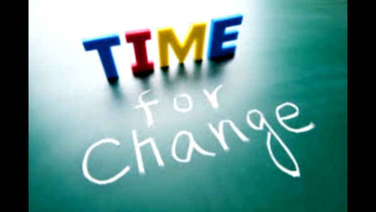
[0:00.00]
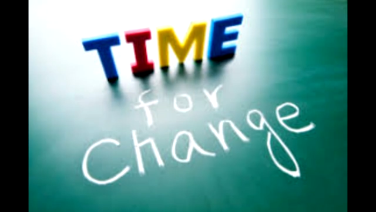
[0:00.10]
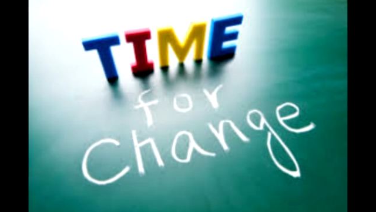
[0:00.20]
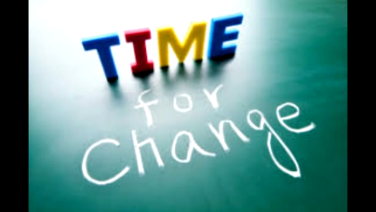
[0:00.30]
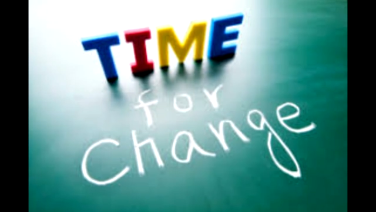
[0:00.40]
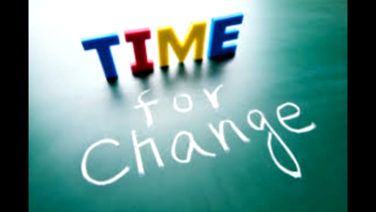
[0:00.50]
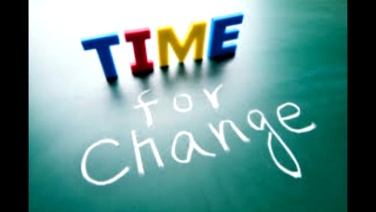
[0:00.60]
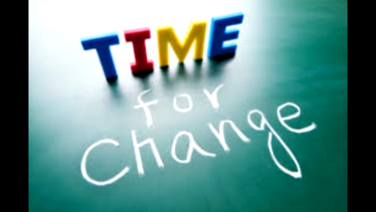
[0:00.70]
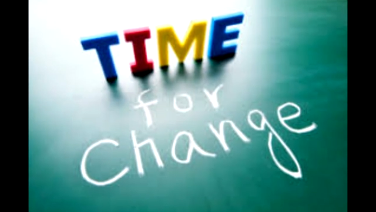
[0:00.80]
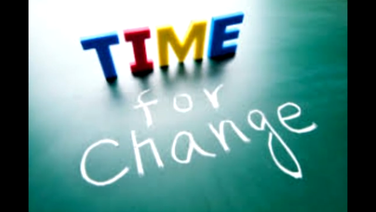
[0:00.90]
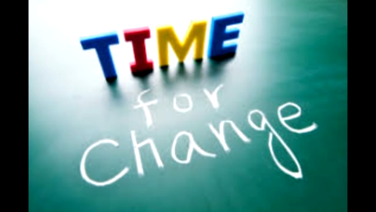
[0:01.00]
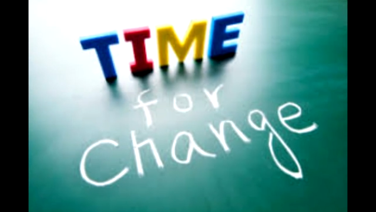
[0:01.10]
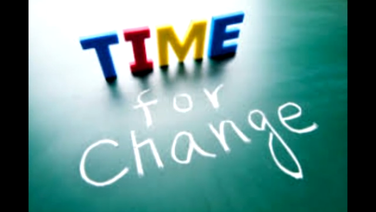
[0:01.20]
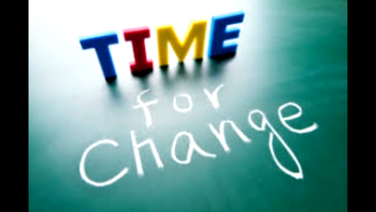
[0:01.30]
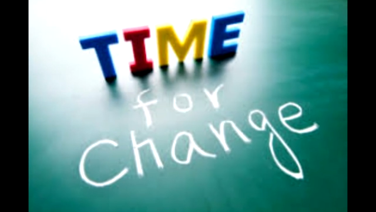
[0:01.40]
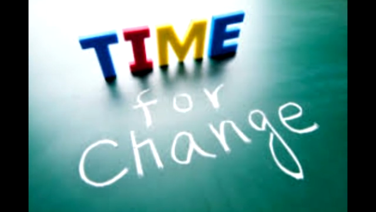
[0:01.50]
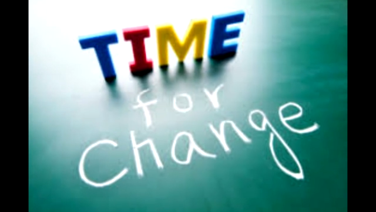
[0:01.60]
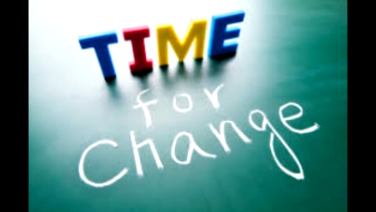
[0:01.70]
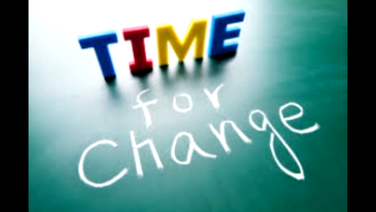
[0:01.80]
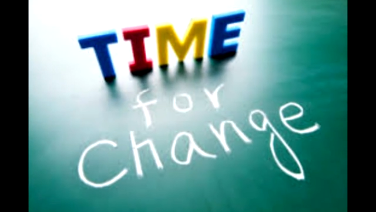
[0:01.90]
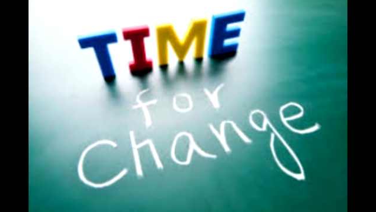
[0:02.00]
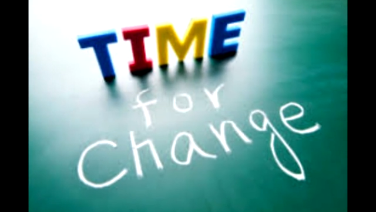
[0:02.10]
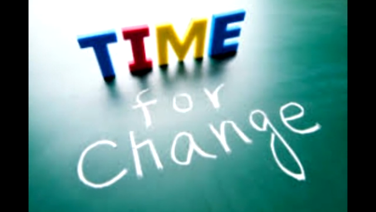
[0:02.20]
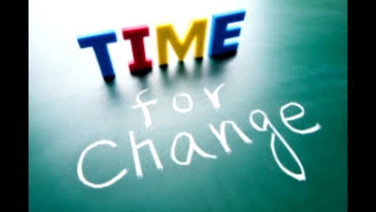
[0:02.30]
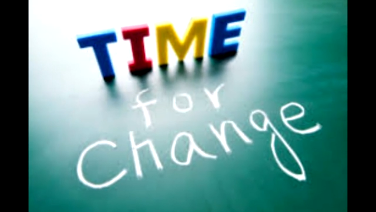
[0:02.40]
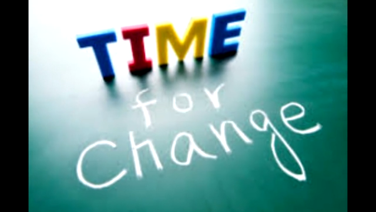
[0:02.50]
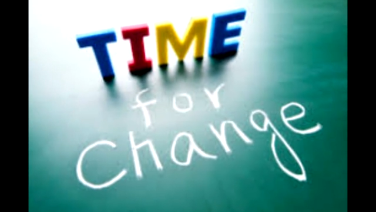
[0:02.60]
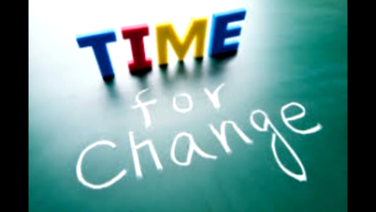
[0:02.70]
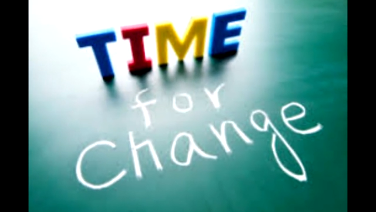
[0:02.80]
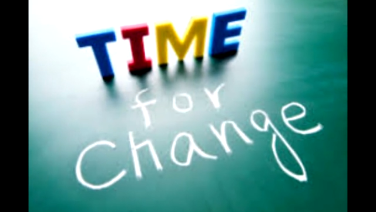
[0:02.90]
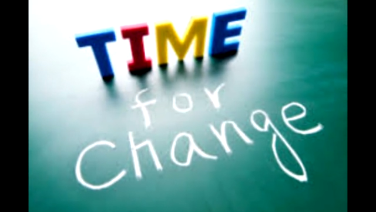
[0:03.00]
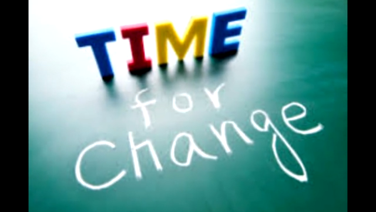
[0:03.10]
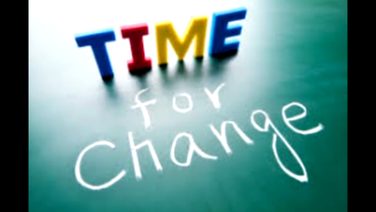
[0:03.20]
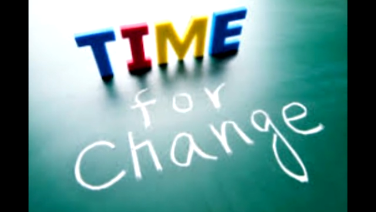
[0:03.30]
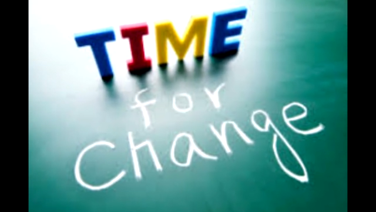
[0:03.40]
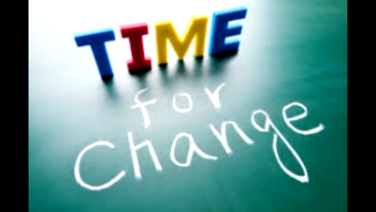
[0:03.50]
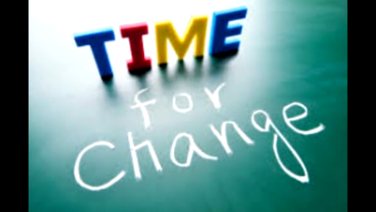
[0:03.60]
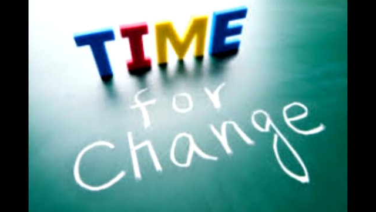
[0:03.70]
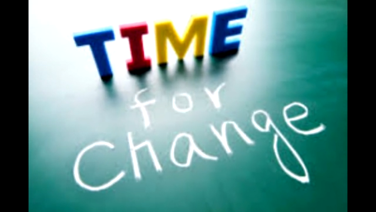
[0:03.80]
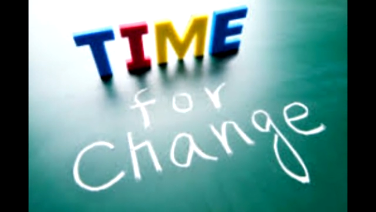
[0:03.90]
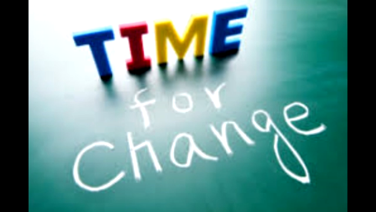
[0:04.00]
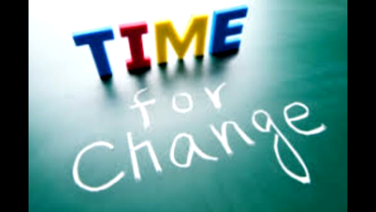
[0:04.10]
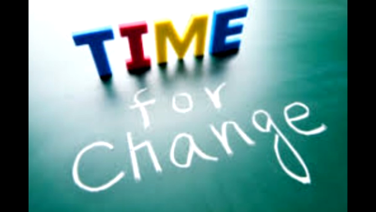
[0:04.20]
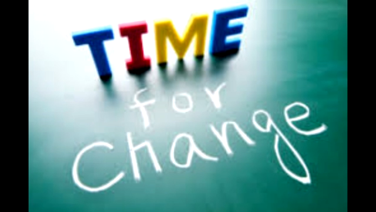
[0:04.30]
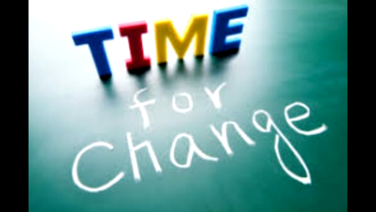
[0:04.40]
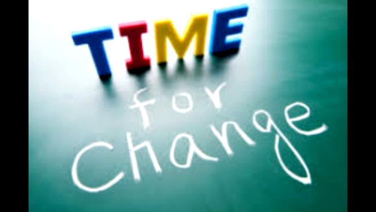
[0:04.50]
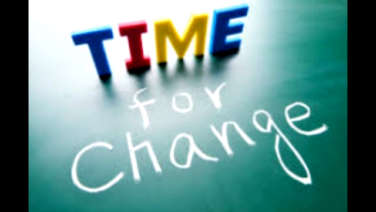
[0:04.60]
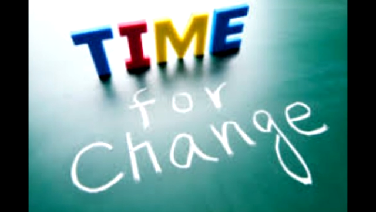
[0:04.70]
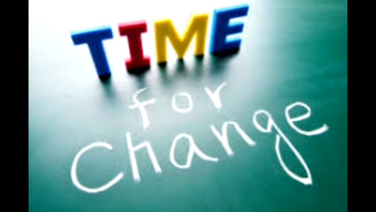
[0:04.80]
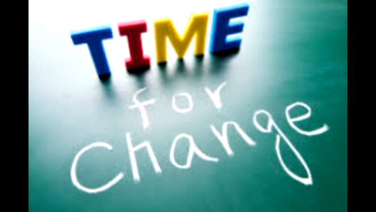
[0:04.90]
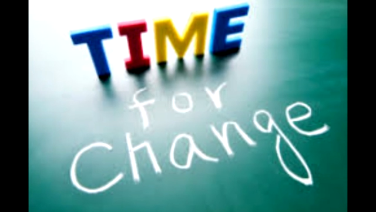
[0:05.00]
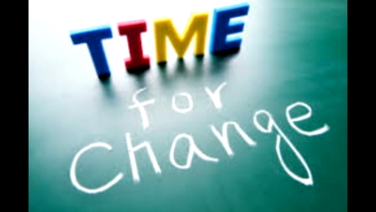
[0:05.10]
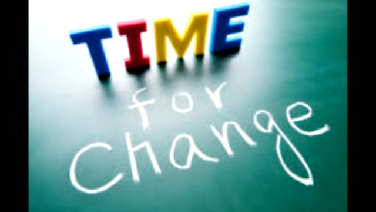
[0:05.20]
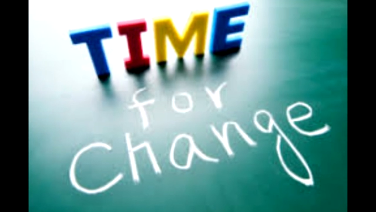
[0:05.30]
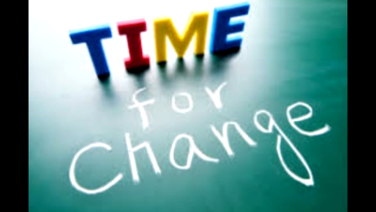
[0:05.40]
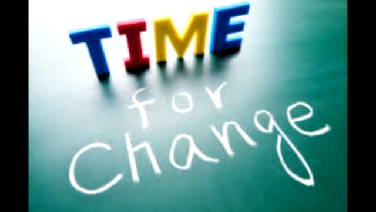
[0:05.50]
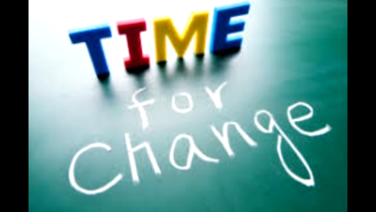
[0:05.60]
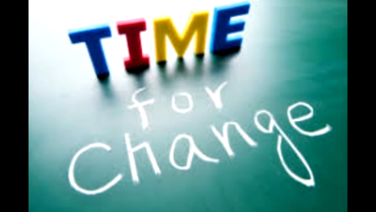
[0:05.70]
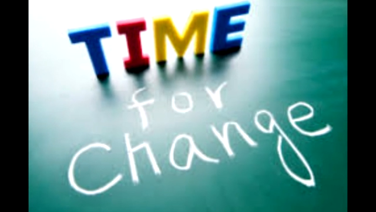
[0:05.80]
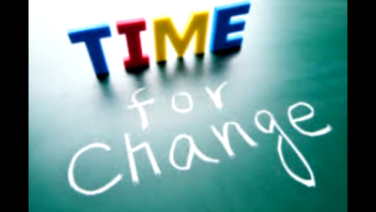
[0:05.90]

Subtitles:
Nobody's mouth can be seen.